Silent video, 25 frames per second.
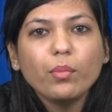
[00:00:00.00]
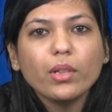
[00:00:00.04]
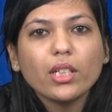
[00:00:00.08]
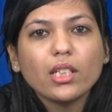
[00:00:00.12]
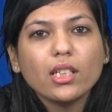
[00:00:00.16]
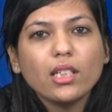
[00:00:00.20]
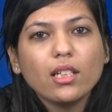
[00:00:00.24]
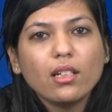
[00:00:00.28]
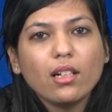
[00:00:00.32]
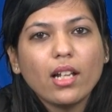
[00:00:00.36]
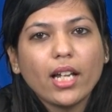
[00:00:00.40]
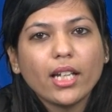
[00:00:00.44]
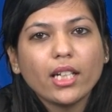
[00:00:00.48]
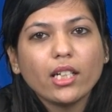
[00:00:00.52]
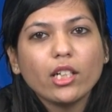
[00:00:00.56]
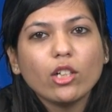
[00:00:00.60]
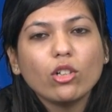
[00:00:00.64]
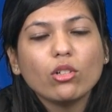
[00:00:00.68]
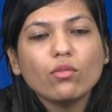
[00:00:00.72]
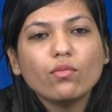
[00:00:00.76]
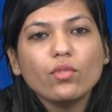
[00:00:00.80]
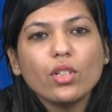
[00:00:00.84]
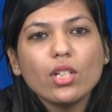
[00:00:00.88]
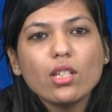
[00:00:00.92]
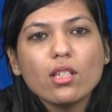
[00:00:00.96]
in the lining
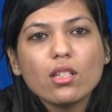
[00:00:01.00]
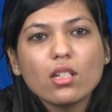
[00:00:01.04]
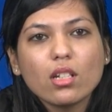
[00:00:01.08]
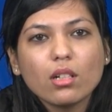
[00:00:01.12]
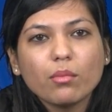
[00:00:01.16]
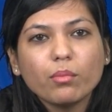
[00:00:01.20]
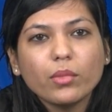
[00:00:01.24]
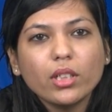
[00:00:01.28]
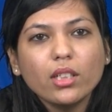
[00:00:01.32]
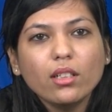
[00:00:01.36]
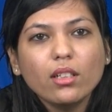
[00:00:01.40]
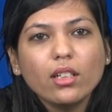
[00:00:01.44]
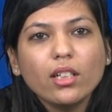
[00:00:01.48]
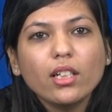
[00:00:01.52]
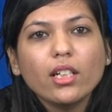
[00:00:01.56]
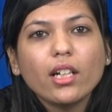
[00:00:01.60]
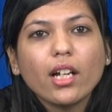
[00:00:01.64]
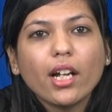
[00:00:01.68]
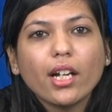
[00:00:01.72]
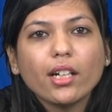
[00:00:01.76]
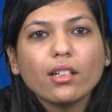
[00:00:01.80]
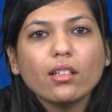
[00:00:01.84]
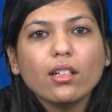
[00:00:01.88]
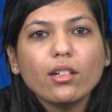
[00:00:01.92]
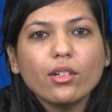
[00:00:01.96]
of the stomach,
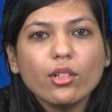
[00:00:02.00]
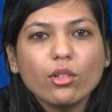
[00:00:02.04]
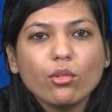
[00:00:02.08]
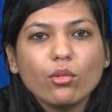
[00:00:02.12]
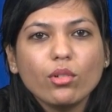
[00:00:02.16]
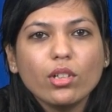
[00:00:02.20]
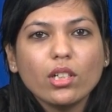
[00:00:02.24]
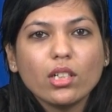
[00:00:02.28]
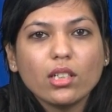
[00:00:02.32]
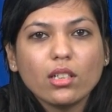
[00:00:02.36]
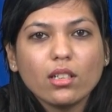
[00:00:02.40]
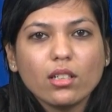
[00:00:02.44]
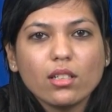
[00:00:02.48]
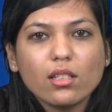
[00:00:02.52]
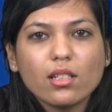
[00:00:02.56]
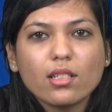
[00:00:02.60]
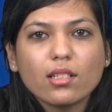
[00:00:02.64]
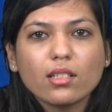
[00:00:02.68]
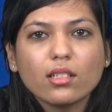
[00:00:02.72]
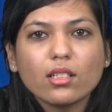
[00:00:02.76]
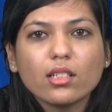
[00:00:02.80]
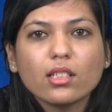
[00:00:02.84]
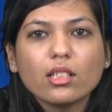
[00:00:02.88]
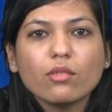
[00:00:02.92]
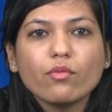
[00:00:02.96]
and the duodenal
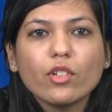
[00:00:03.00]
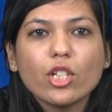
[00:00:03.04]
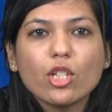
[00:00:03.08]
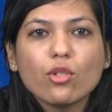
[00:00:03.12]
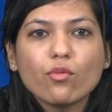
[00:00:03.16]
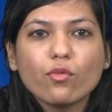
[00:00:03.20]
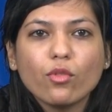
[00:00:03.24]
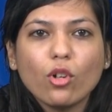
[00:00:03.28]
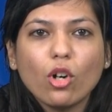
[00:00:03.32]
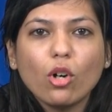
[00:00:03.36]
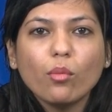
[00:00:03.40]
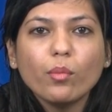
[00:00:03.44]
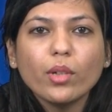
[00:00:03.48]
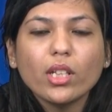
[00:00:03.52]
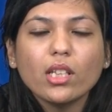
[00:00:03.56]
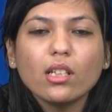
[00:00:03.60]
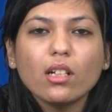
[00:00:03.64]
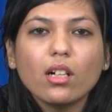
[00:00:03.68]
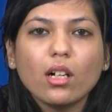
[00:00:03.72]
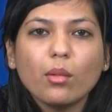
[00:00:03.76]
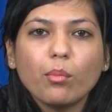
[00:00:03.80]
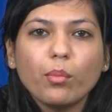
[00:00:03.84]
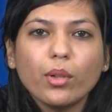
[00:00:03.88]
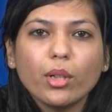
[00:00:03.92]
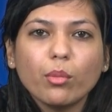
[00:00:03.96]
ulcers, which form in
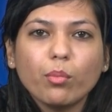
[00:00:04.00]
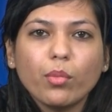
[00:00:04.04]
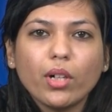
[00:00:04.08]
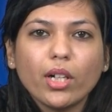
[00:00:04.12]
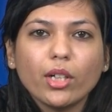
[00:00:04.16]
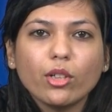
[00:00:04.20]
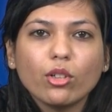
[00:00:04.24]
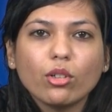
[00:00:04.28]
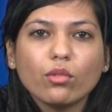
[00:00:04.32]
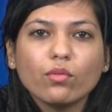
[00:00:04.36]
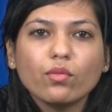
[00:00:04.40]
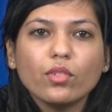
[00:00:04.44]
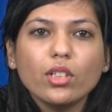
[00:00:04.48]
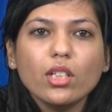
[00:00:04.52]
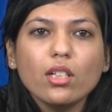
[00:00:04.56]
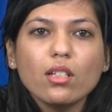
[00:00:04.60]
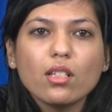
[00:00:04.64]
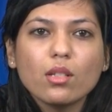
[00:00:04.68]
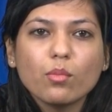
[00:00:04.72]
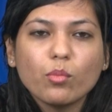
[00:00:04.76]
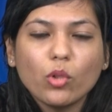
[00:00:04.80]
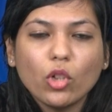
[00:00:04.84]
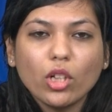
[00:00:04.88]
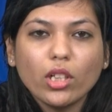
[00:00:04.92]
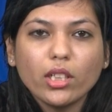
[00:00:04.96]
the upper part of the
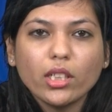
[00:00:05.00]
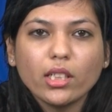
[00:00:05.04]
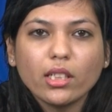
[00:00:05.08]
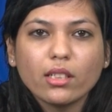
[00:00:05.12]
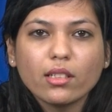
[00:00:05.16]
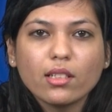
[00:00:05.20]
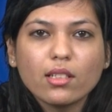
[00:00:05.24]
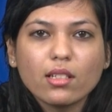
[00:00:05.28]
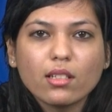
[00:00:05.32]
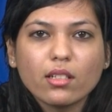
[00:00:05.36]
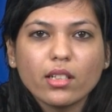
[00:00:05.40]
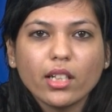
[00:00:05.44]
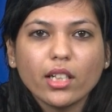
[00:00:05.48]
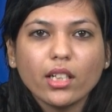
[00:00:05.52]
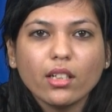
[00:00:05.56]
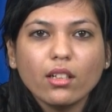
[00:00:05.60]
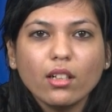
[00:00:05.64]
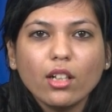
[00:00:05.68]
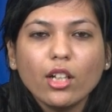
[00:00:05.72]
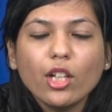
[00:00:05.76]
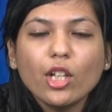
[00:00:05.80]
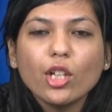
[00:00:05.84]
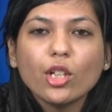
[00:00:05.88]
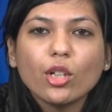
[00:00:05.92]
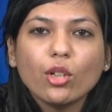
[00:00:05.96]
small intestine,
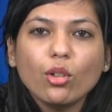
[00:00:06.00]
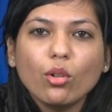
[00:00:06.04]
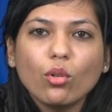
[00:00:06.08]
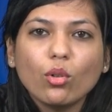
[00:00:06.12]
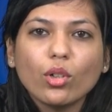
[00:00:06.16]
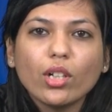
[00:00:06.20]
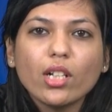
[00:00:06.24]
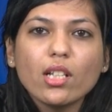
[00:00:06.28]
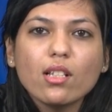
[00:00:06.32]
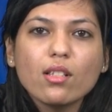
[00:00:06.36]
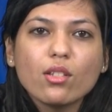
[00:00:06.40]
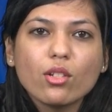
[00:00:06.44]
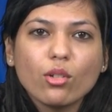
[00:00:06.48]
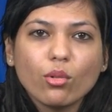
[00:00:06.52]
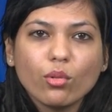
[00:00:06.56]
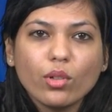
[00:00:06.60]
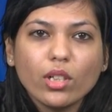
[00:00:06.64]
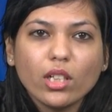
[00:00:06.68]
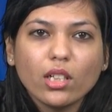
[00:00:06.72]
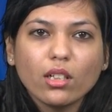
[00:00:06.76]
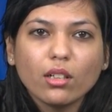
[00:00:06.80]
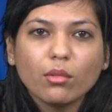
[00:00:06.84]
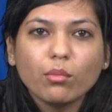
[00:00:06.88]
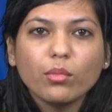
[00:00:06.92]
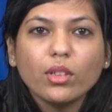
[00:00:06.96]
known as
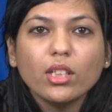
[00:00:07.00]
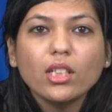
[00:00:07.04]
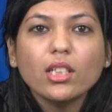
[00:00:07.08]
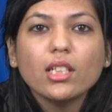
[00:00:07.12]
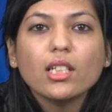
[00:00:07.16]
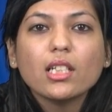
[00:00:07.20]
duodenum.